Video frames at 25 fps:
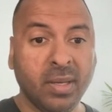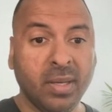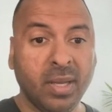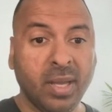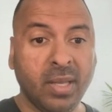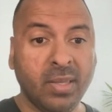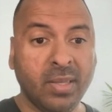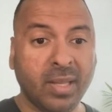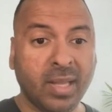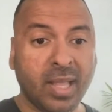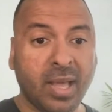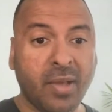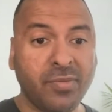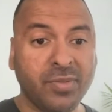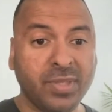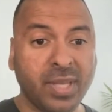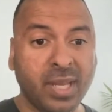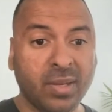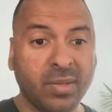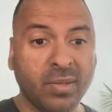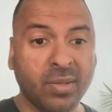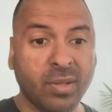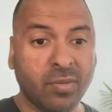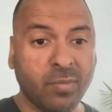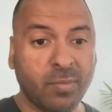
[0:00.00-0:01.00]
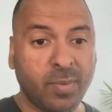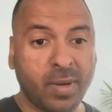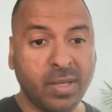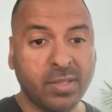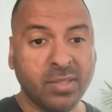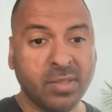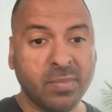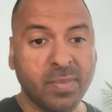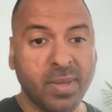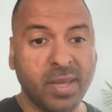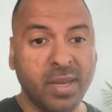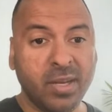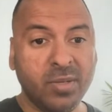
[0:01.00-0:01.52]
in the life cycle of
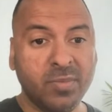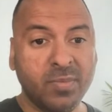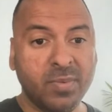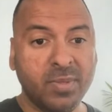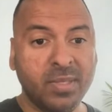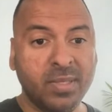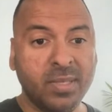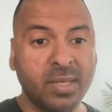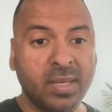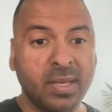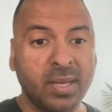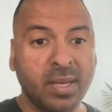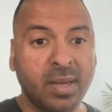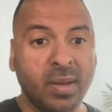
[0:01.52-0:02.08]
project management,